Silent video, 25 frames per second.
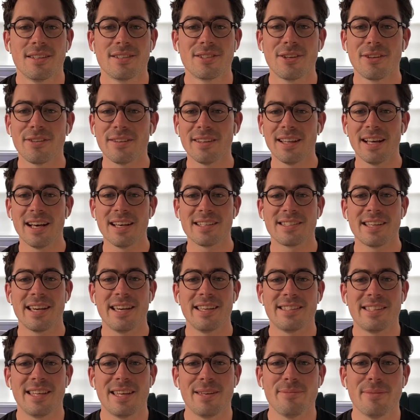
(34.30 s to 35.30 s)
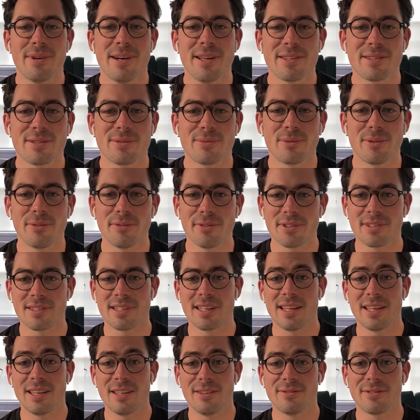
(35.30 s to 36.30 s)
So the last 18 months, we've
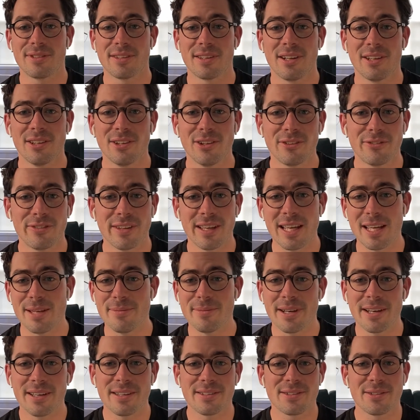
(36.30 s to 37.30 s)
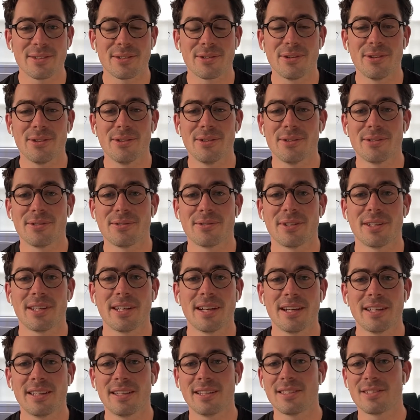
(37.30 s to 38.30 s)
received a lot of emails and calls
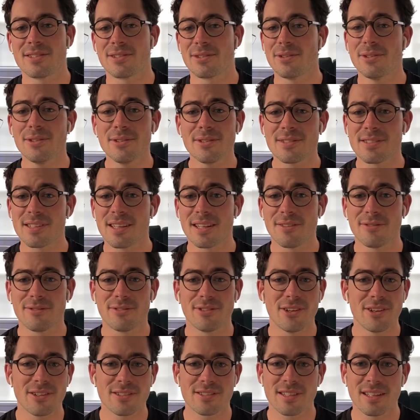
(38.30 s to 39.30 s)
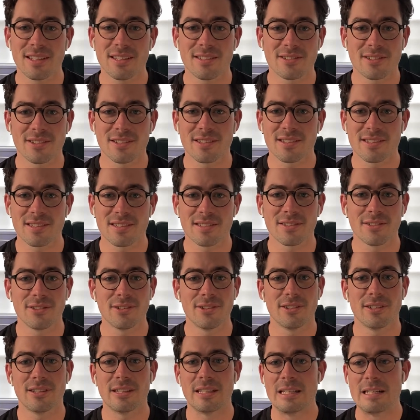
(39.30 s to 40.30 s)
regarding schools that have lost interest
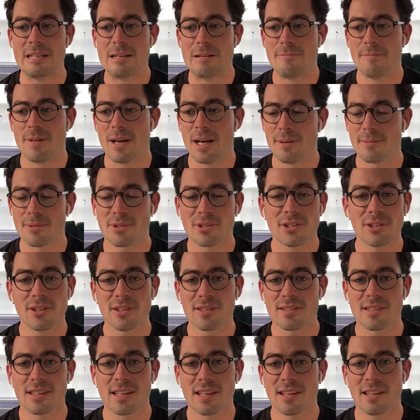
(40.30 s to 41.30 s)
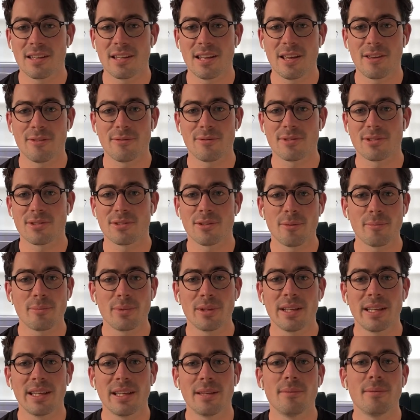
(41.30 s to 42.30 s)
or students that have stopped
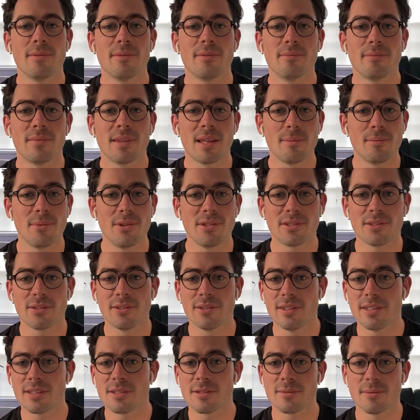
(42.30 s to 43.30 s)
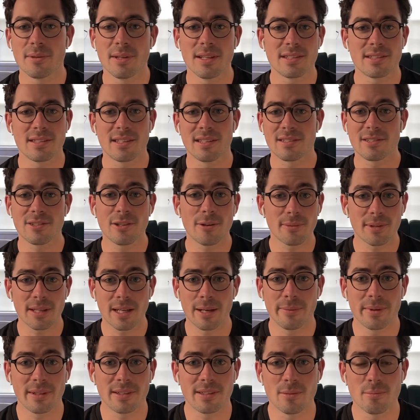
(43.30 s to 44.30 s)
playing their musical instruments and stopped
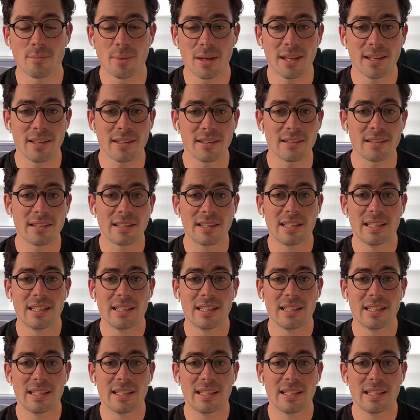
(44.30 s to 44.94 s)
coming to band.